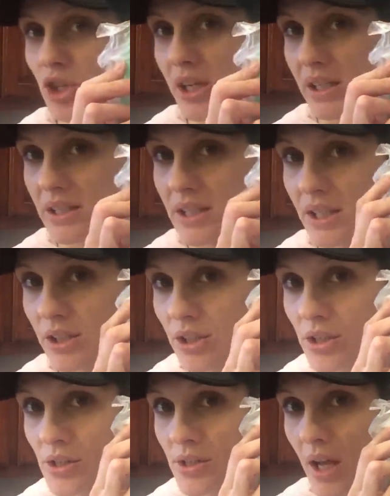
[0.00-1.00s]
chicken
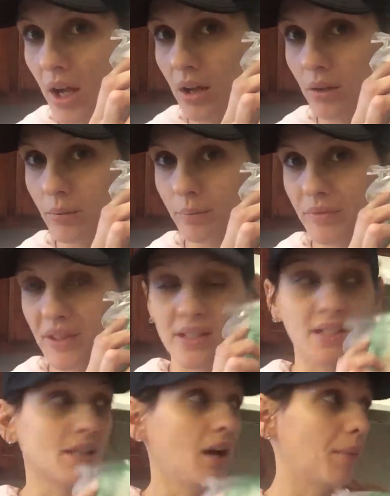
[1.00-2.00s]
tenders. I'll, this
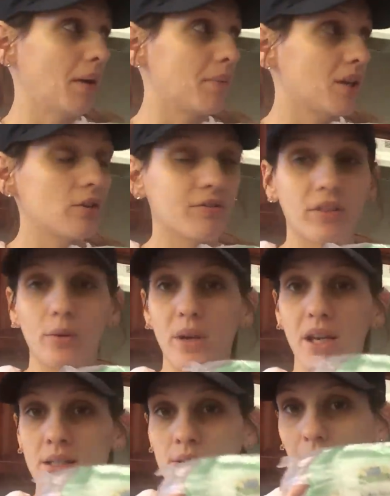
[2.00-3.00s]
is on my menu for the
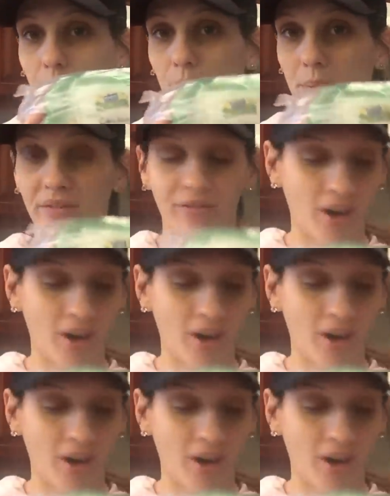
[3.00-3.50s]
week, so I will be